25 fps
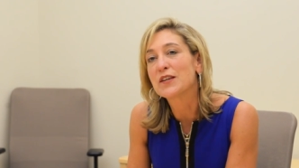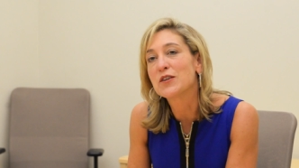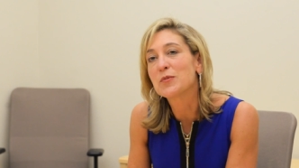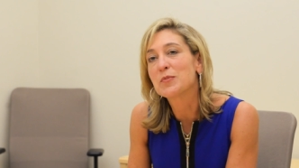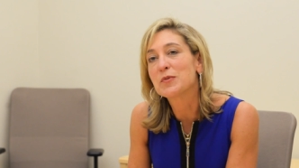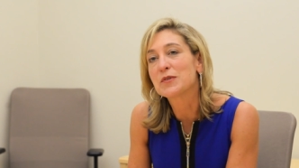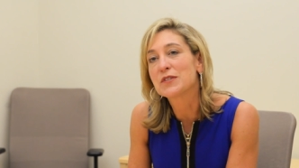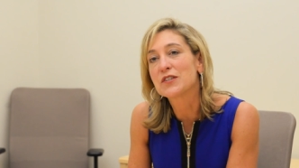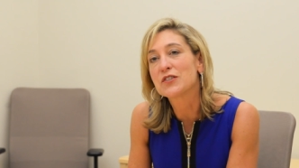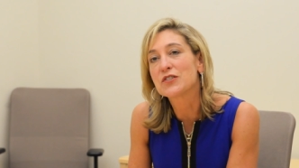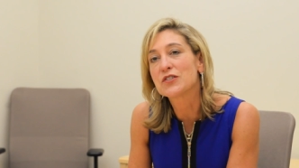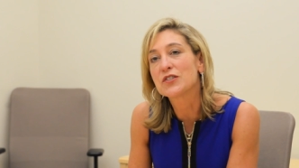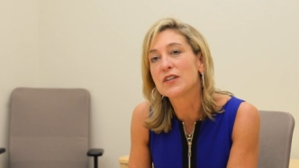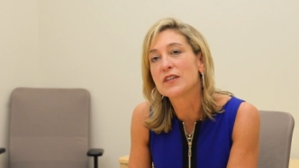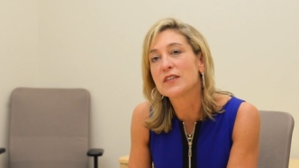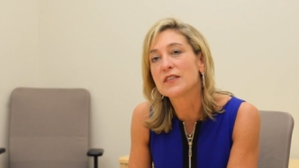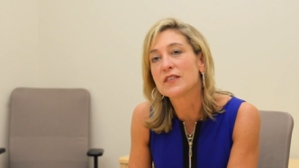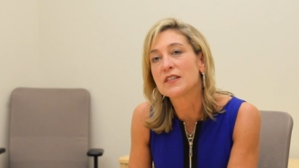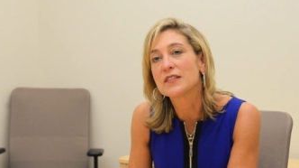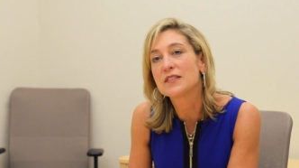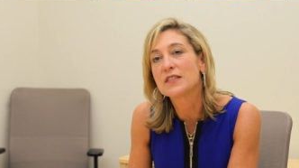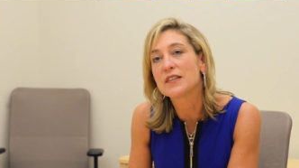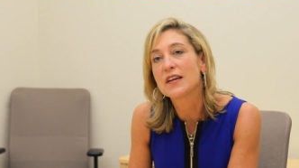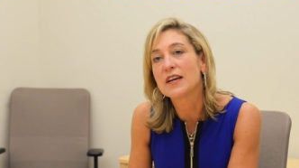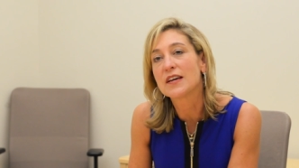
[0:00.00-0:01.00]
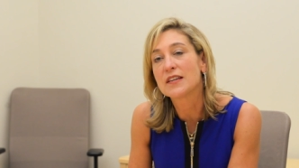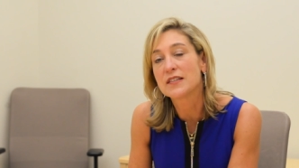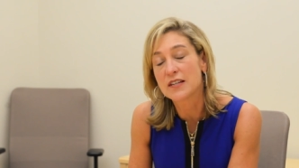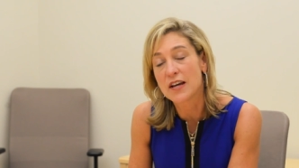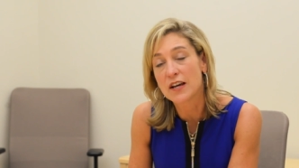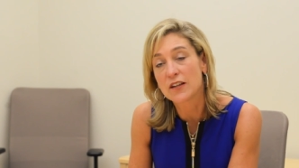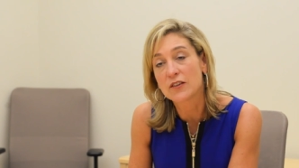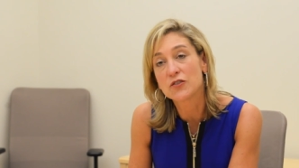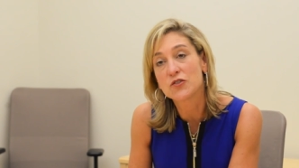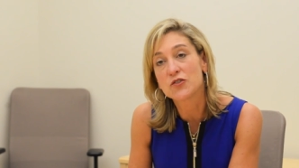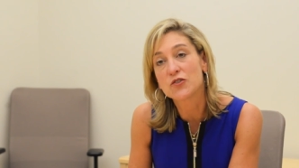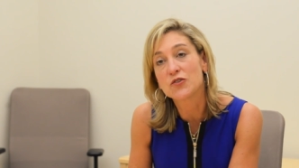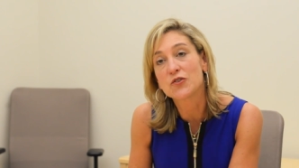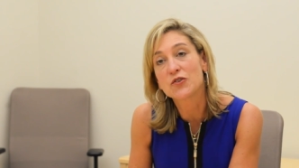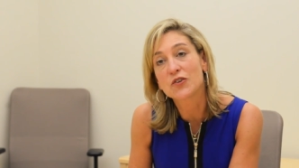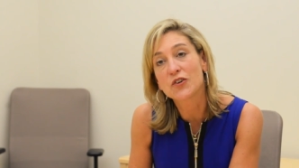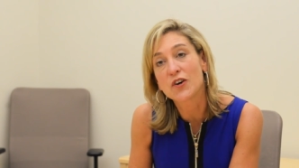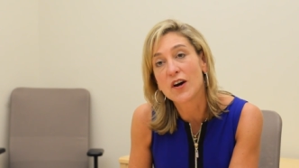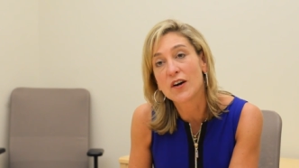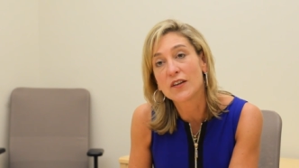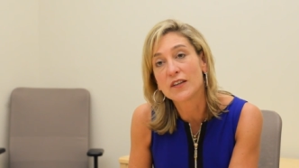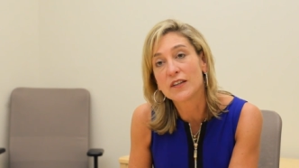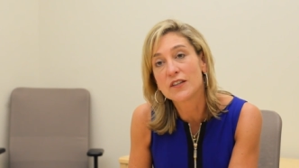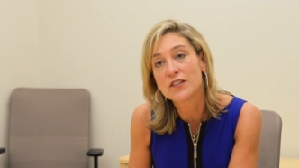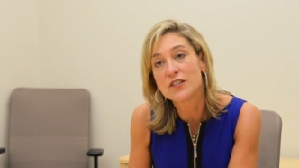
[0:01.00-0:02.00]
new position at Tyler Junior
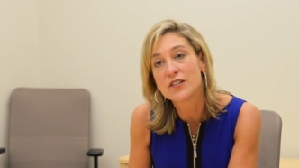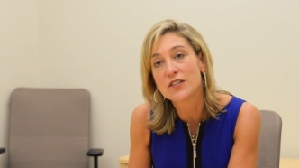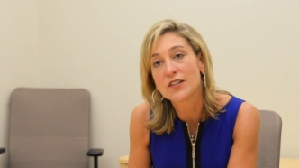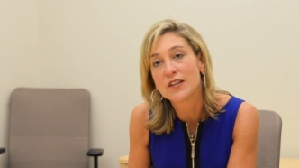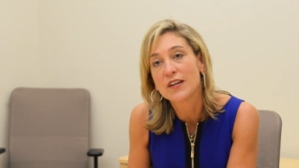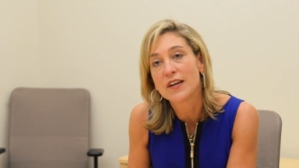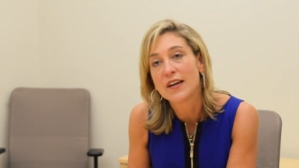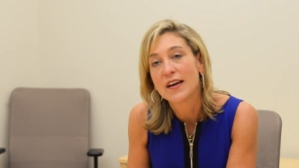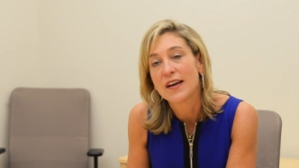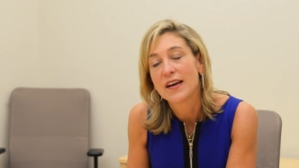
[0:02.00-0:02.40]
College